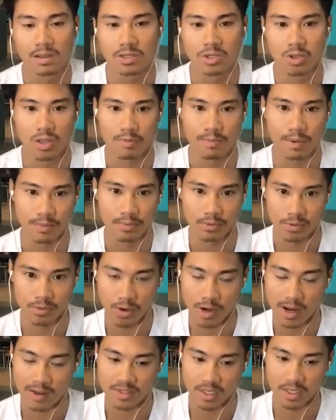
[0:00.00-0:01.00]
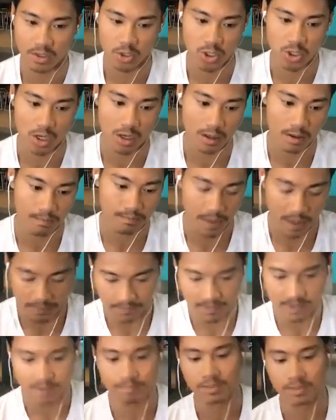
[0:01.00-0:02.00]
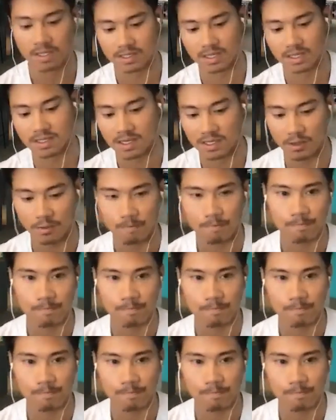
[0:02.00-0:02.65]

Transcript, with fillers: So that yeah. people have sticker shock. But please continue.